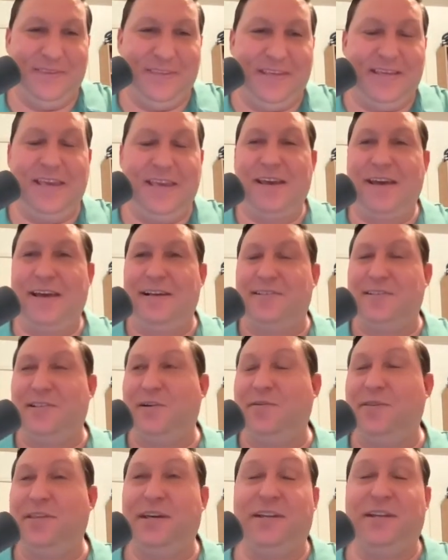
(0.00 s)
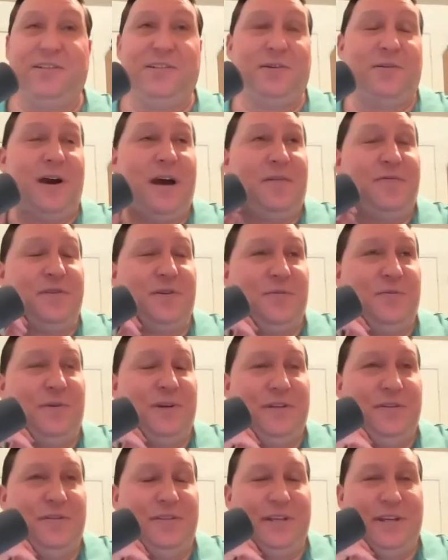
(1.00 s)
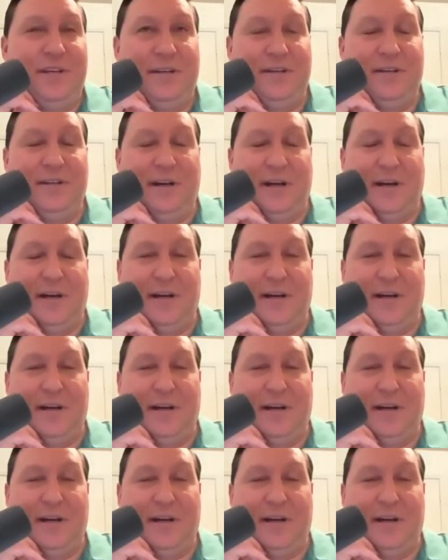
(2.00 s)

Yeah, so after when you did